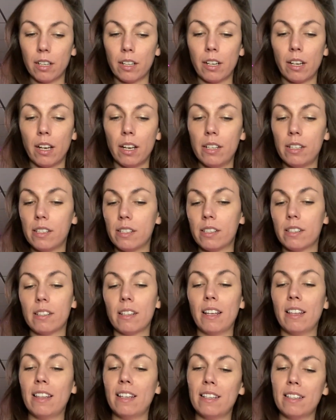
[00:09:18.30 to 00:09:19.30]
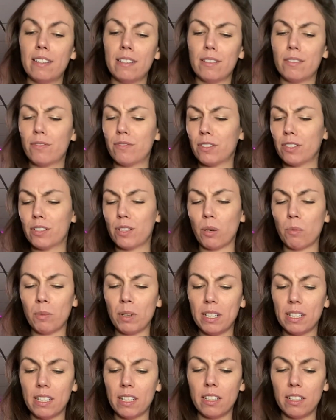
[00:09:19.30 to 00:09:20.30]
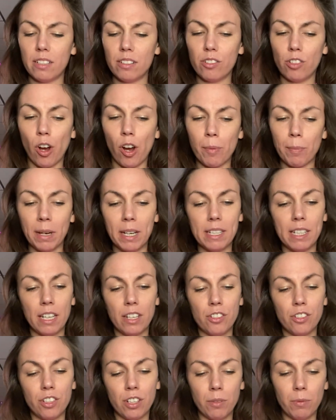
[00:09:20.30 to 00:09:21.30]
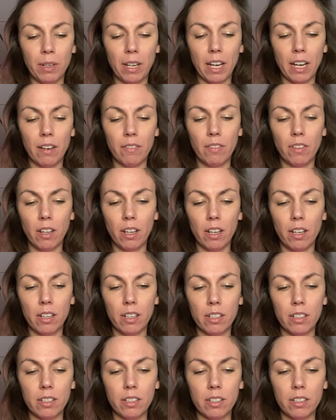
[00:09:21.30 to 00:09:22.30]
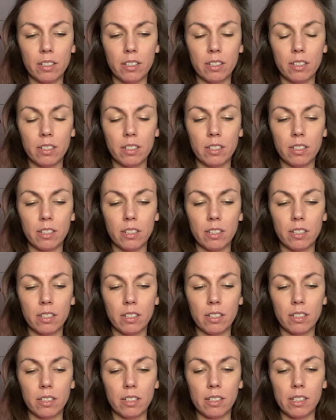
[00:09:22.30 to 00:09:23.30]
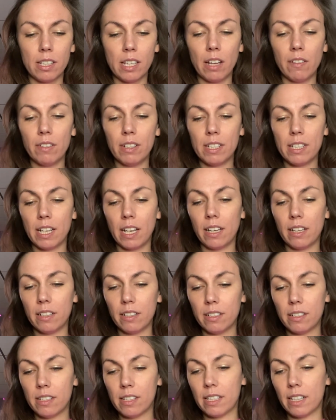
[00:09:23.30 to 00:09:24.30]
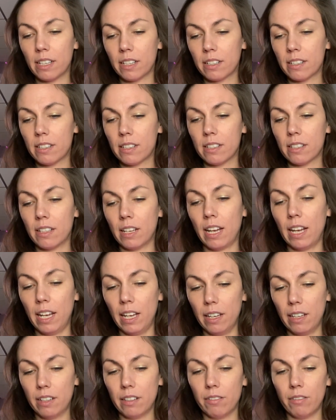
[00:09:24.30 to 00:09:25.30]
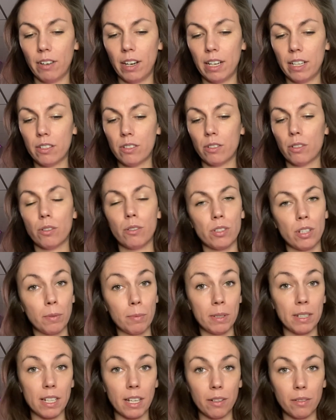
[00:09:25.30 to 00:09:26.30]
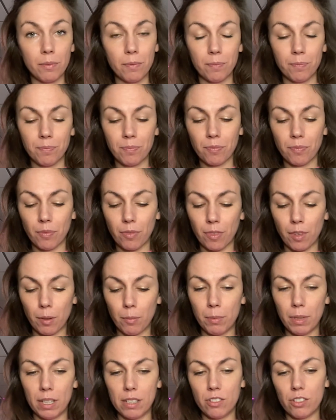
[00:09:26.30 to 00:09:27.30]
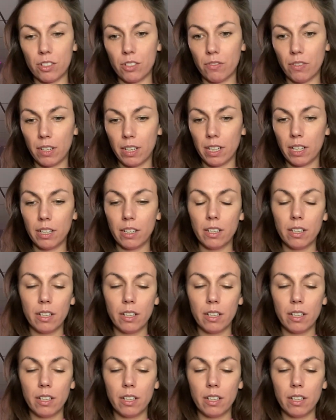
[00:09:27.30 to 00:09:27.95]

because, and this is for some reason drawing my attention, we have the 7, 10, 6, 8, right? So it goes up and down, but it's just funny.